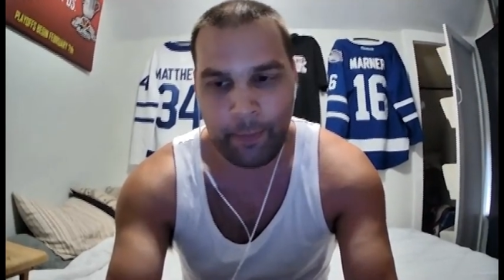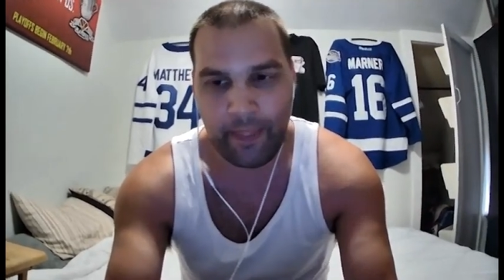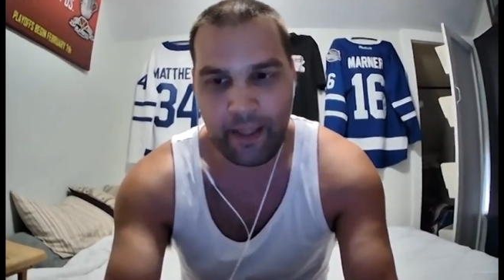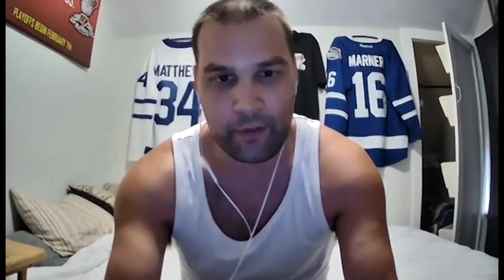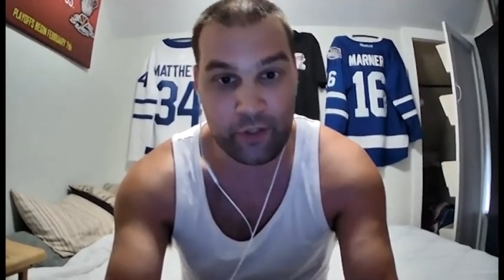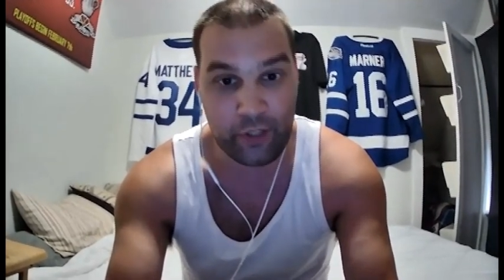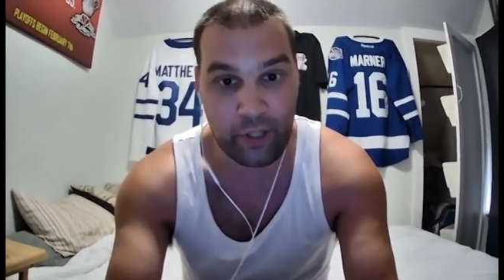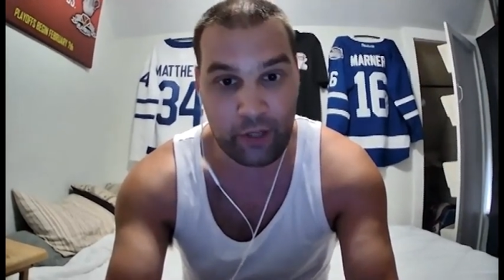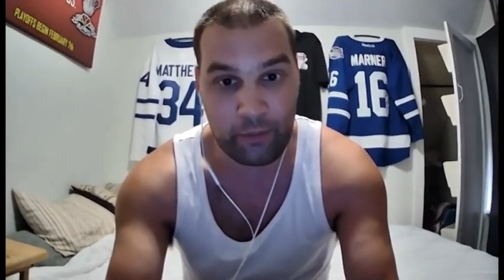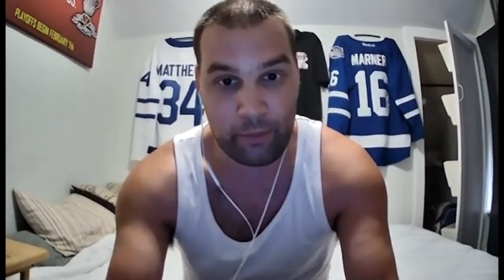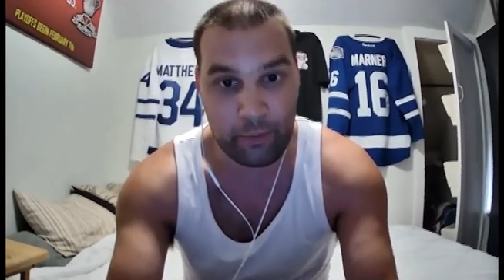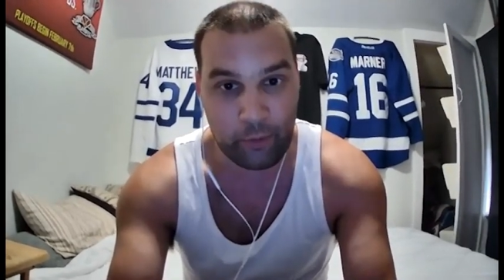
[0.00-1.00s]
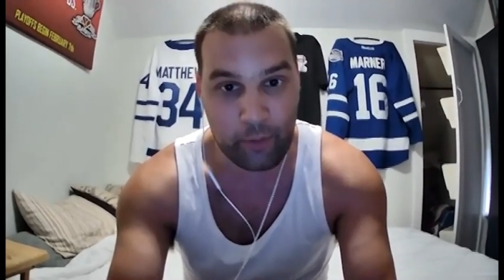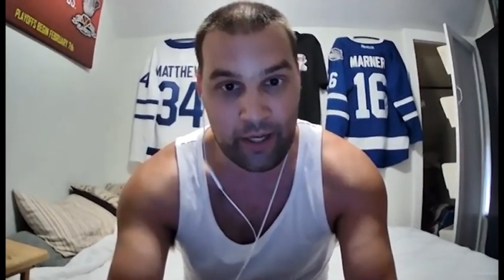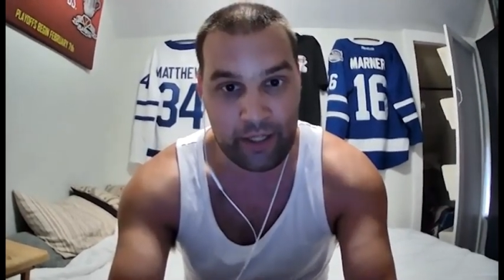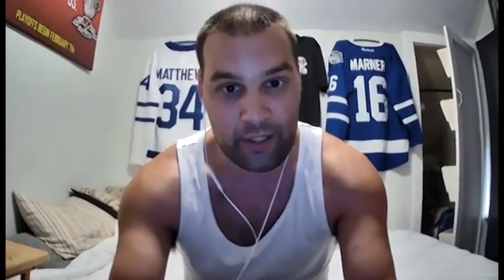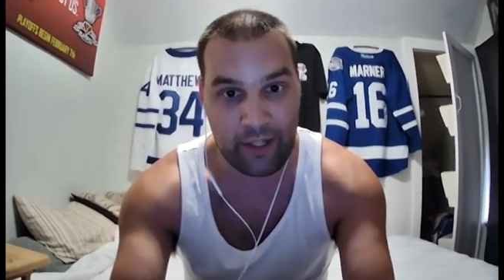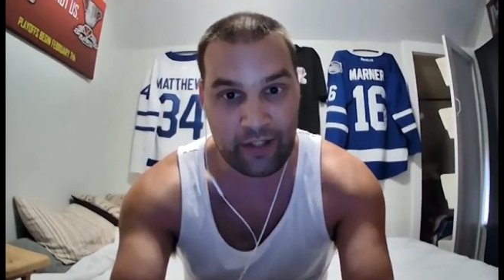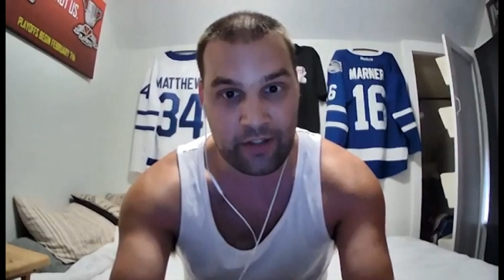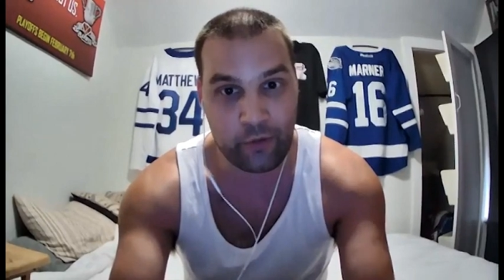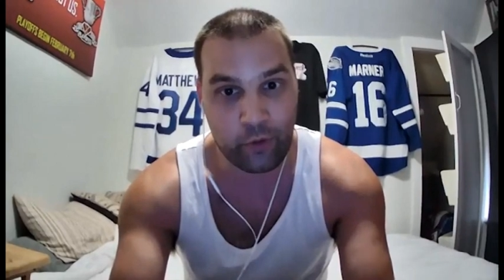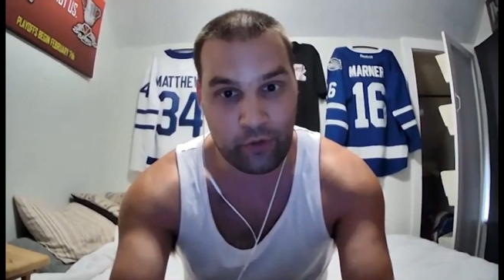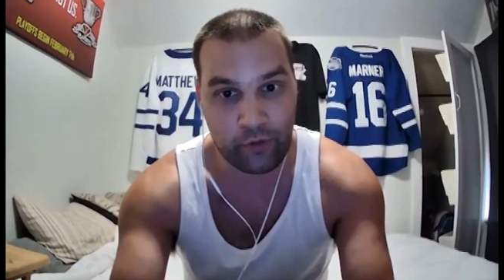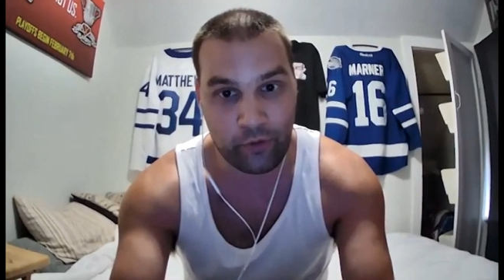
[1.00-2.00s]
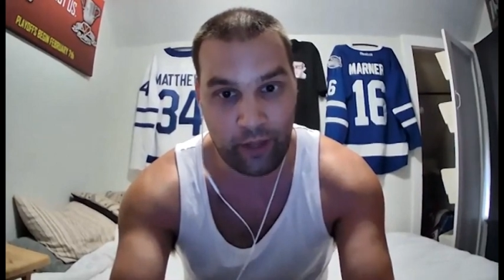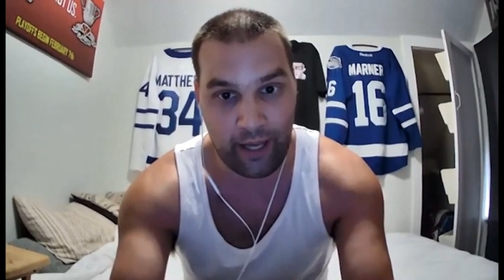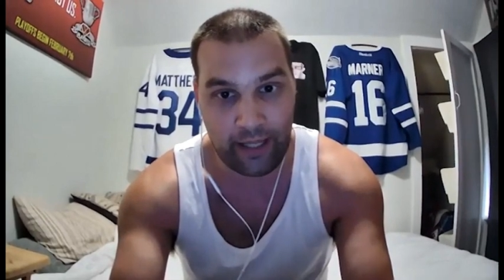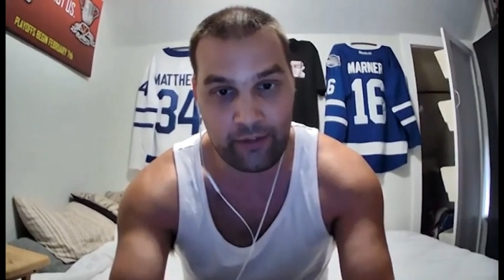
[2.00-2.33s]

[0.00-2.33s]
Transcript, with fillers: And there's a lot of people to recognize, of course, for that.